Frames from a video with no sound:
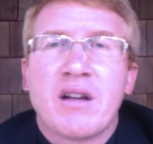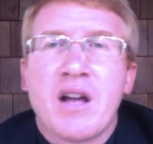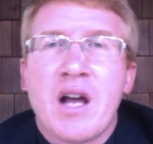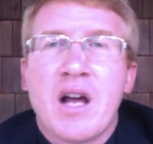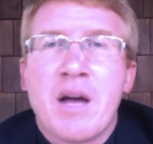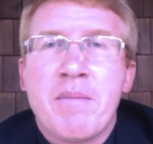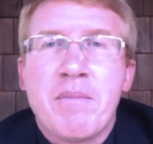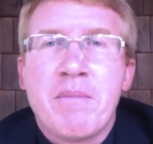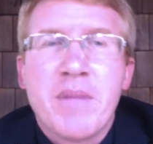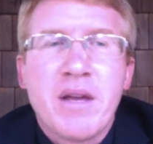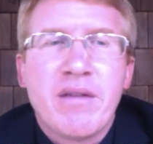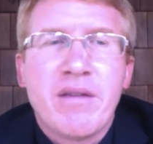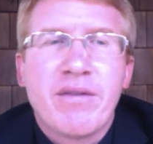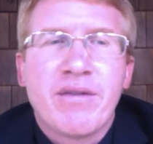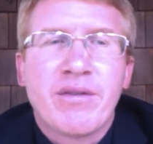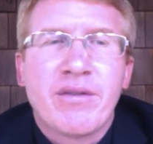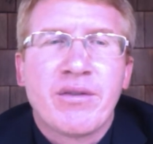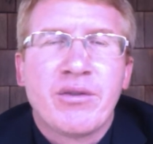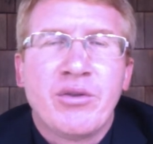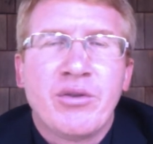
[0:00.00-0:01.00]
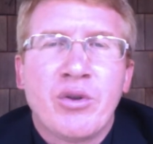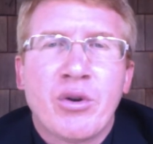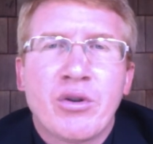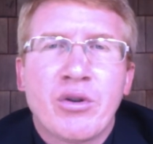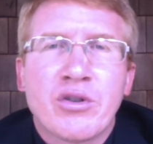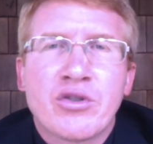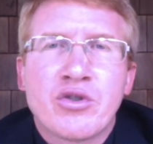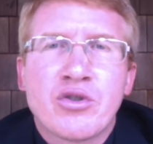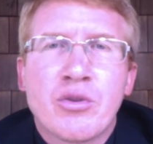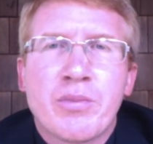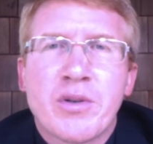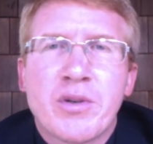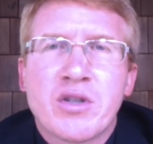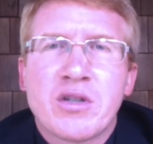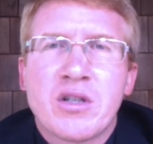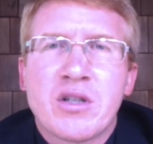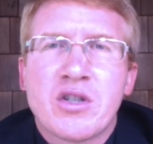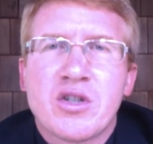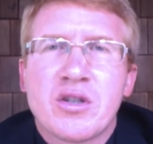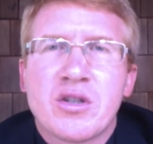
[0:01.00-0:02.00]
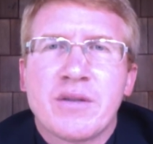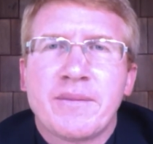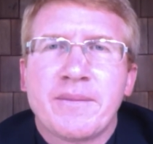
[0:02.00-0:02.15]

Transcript: a myth nor superstition.